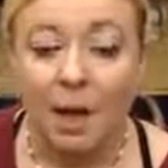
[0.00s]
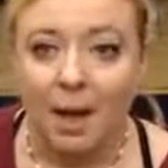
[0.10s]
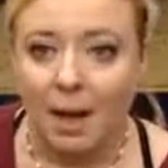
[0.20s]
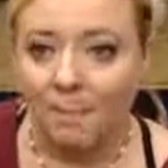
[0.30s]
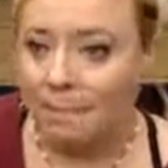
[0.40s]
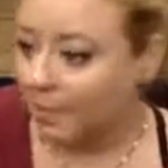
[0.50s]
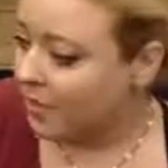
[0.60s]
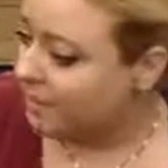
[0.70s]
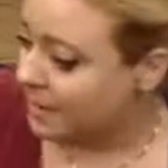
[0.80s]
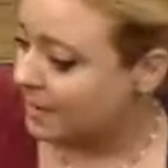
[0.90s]
up the
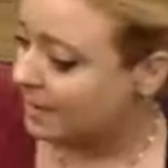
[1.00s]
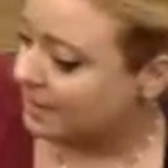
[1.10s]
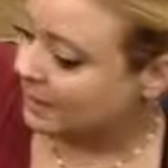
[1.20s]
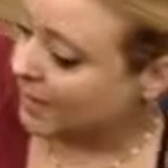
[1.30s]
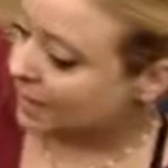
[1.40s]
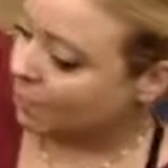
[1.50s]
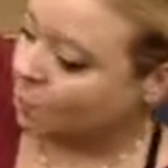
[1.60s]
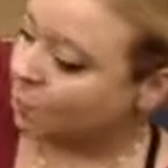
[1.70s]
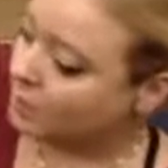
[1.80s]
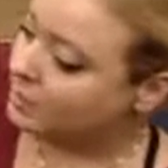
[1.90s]
beanstalk
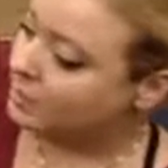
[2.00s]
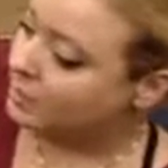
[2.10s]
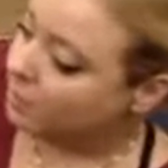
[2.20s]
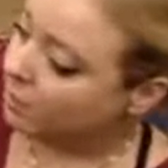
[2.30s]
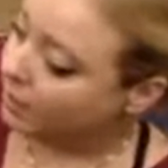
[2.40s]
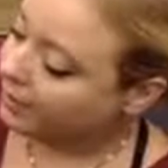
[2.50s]
once more.